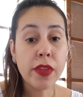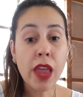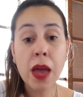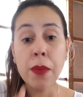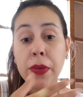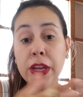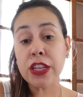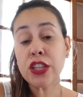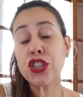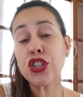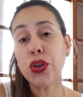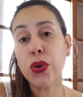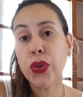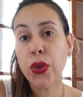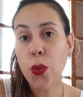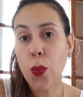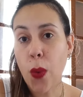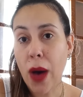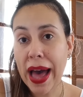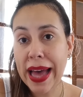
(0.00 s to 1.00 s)
I'm gonna show
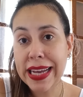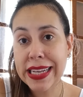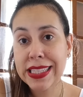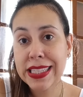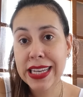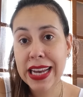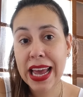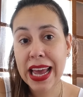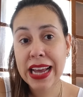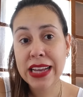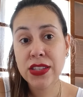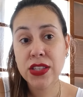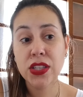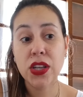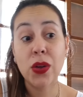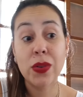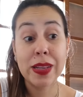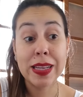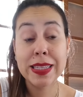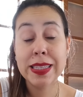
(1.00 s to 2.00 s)
you why today,
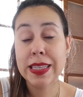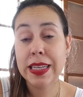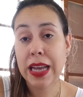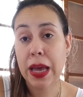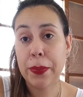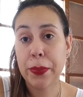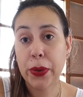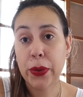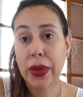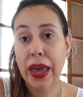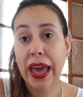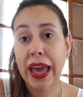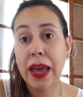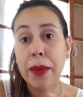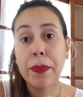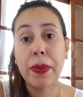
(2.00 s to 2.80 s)
so listen up, okay?